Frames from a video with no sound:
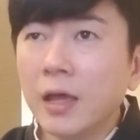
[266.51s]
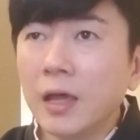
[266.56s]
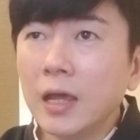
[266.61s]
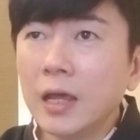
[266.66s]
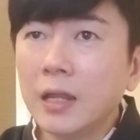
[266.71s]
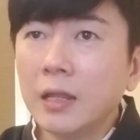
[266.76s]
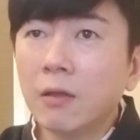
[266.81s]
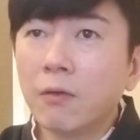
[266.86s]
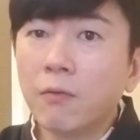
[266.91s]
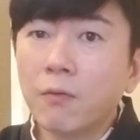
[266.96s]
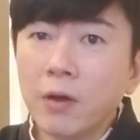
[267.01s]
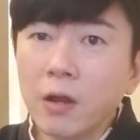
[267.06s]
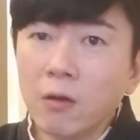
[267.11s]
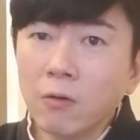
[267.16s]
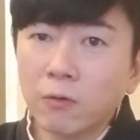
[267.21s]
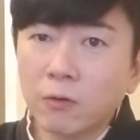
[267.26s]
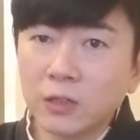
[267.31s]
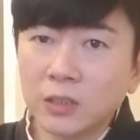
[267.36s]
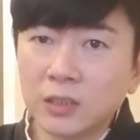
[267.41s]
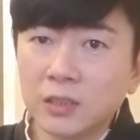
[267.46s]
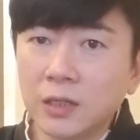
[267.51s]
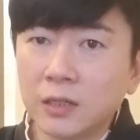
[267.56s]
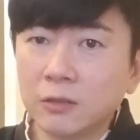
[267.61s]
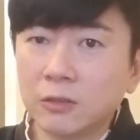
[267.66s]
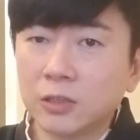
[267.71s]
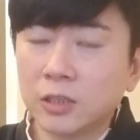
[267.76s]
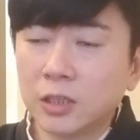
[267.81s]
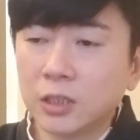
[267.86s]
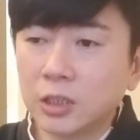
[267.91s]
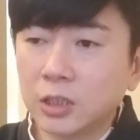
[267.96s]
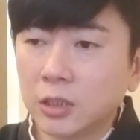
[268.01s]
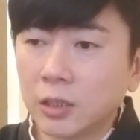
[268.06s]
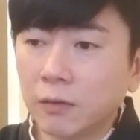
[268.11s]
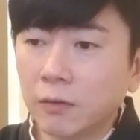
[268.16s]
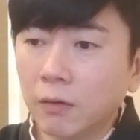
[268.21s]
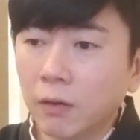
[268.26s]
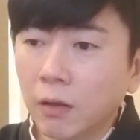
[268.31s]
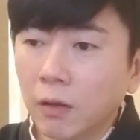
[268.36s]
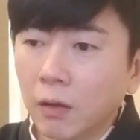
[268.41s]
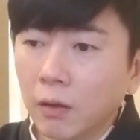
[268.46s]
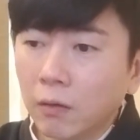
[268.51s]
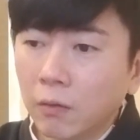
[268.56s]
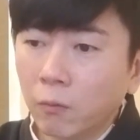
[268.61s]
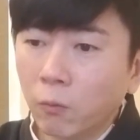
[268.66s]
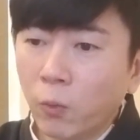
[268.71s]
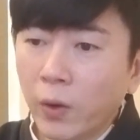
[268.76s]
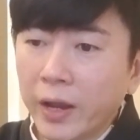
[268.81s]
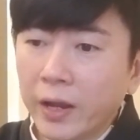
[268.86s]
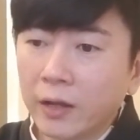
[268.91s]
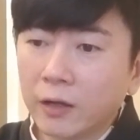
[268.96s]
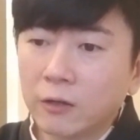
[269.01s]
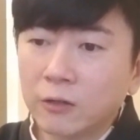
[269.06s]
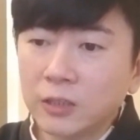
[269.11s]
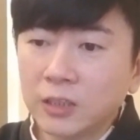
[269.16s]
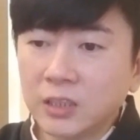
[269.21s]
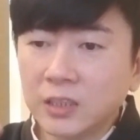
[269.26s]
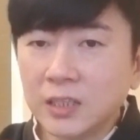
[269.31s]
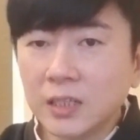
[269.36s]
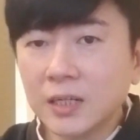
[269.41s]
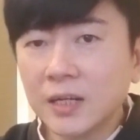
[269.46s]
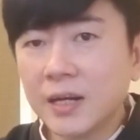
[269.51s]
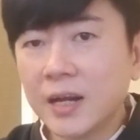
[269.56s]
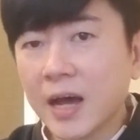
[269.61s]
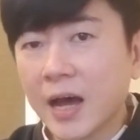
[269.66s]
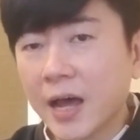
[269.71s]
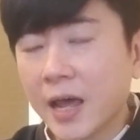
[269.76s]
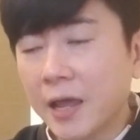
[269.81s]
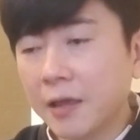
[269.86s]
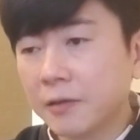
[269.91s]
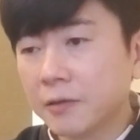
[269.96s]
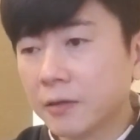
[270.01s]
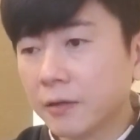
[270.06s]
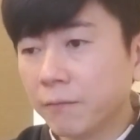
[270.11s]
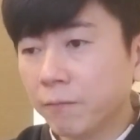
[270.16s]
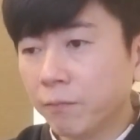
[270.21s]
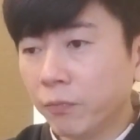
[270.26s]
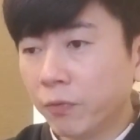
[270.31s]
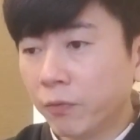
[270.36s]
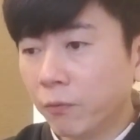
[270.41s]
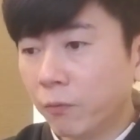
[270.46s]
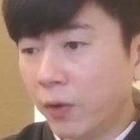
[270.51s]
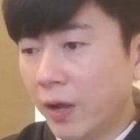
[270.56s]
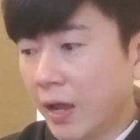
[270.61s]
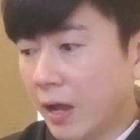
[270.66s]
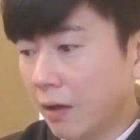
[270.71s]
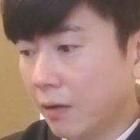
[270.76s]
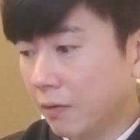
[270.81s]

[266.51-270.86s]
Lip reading: In the real Christian tradition, when a Christian dies, a